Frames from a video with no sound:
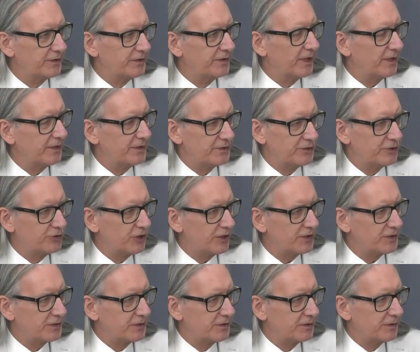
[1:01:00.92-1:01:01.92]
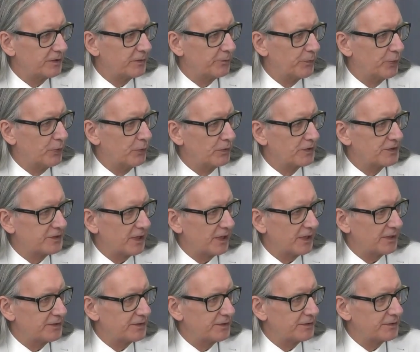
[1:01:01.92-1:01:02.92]
did they suggest the pool
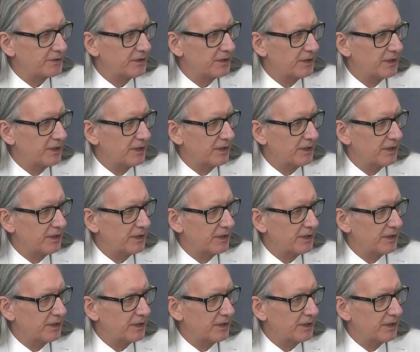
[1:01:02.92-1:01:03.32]
sizes